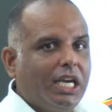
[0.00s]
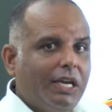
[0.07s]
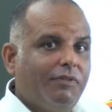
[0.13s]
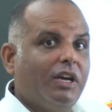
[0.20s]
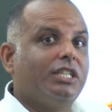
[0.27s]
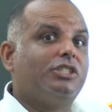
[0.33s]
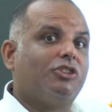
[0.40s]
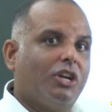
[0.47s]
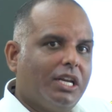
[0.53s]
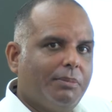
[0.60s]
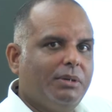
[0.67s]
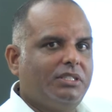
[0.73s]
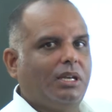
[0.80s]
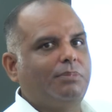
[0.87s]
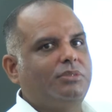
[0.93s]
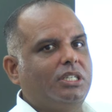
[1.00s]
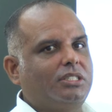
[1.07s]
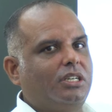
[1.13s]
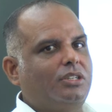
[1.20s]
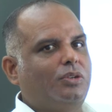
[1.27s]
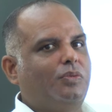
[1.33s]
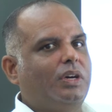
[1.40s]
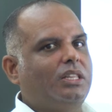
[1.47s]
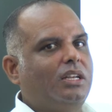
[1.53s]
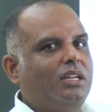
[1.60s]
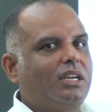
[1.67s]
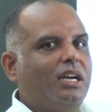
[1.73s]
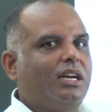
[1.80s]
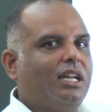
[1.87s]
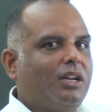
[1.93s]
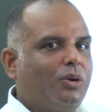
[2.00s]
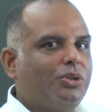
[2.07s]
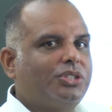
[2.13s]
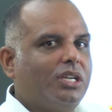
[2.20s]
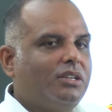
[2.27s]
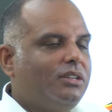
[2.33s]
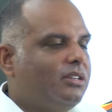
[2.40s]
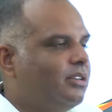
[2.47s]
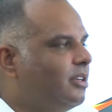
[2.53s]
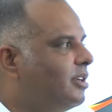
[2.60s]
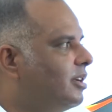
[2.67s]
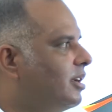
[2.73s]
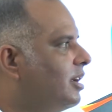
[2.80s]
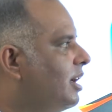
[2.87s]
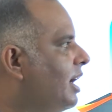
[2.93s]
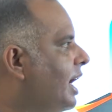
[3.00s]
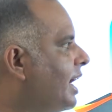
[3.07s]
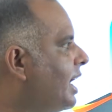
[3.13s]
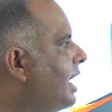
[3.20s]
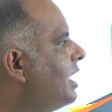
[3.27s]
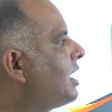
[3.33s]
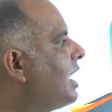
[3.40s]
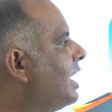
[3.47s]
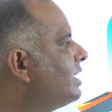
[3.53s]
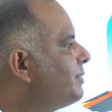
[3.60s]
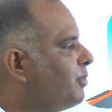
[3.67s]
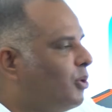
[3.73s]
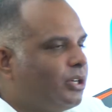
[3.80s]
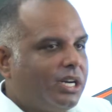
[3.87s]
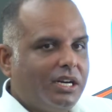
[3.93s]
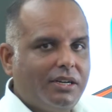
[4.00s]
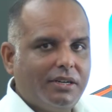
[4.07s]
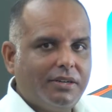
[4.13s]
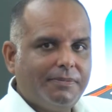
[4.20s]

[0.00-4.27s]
eventually be subjected to weathering and erosion, again transported,